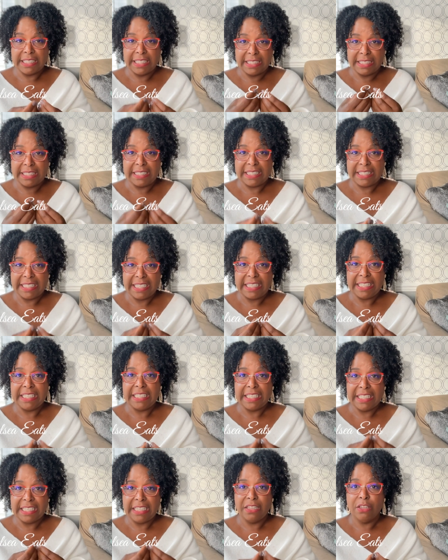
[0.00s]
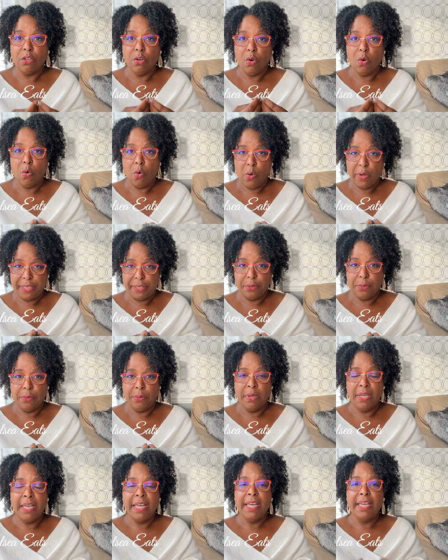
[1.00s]
is sitting in the
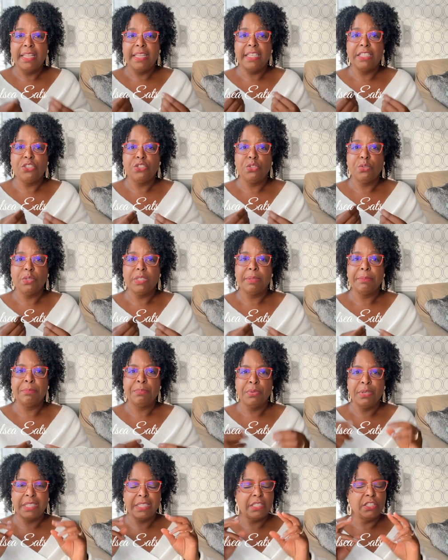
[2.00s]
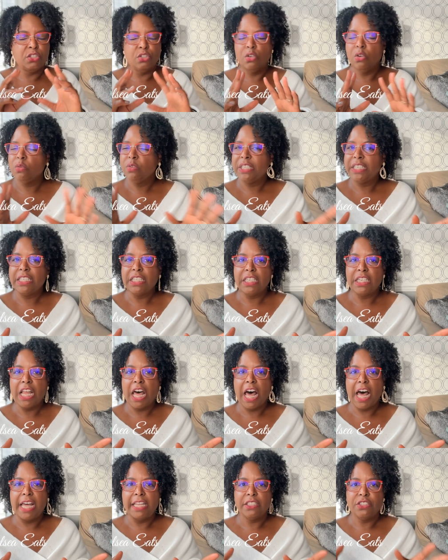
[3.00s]
oil that you can put, and you don't need a
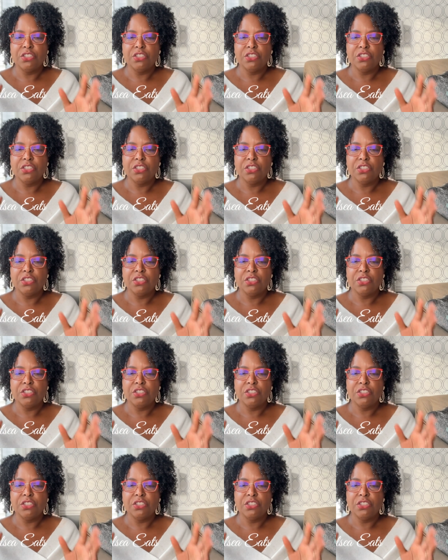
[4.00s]
lot,